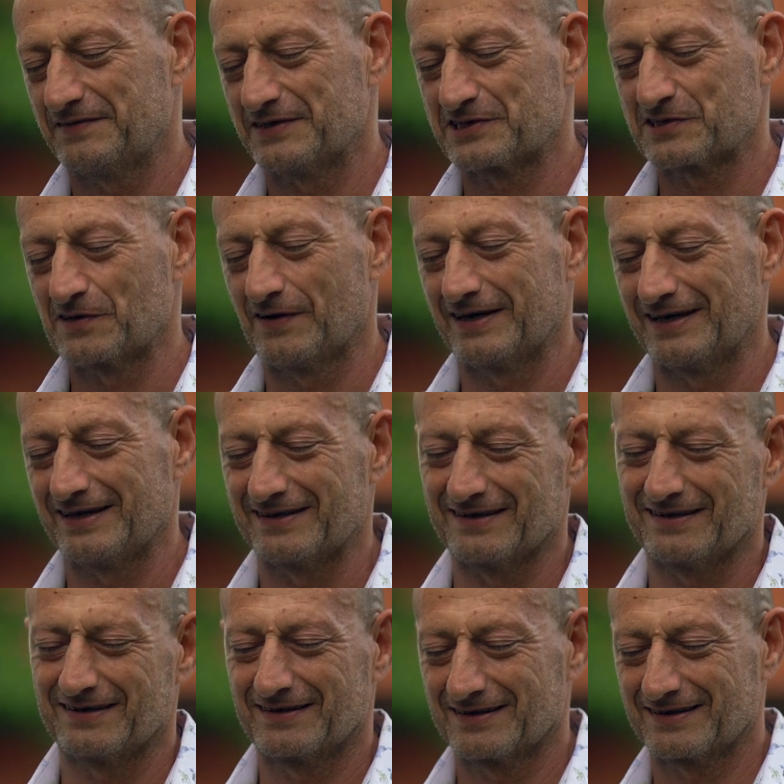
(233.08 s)
decided
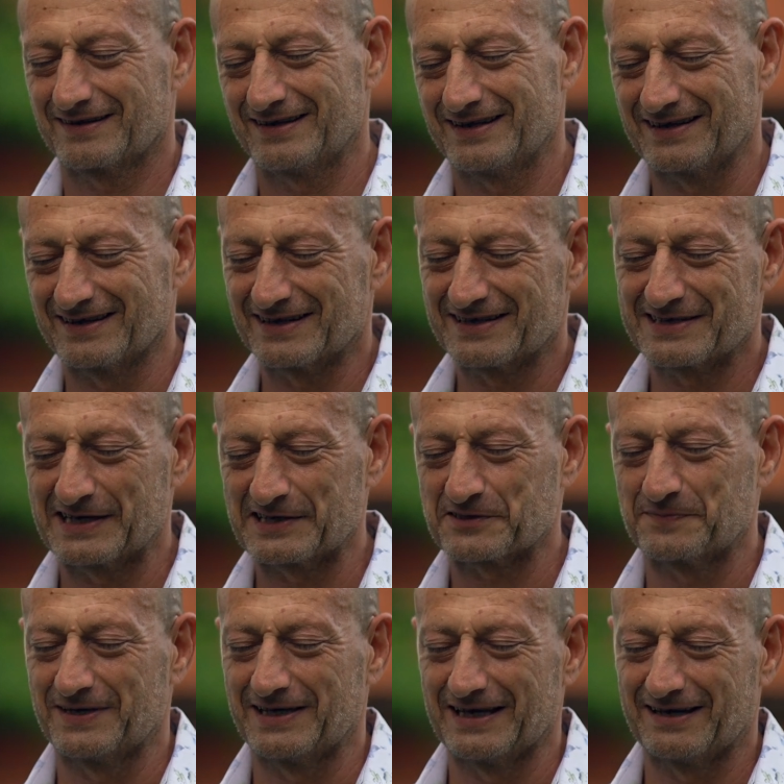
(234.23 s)
that they're going to test
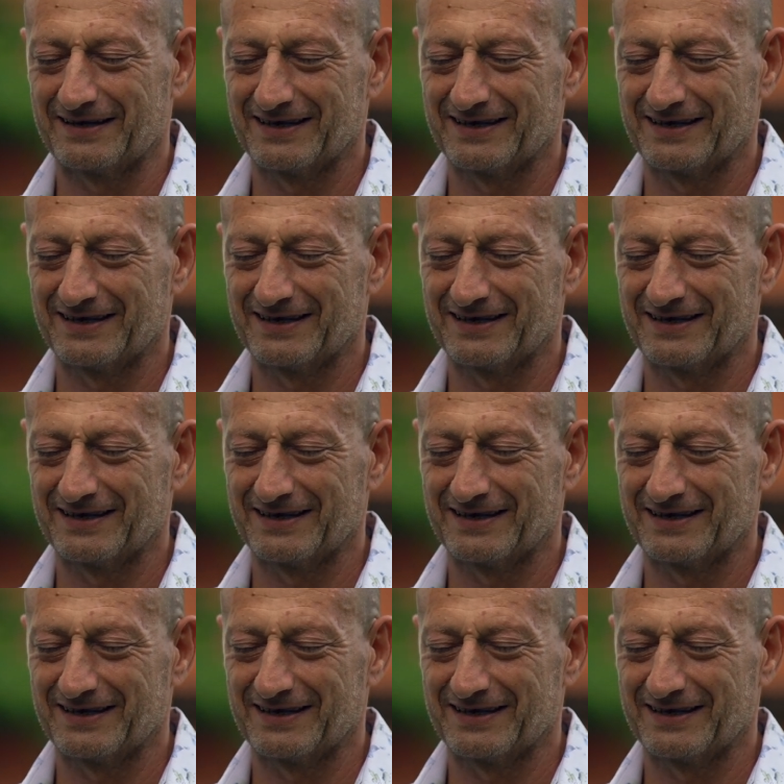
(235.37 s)
me out.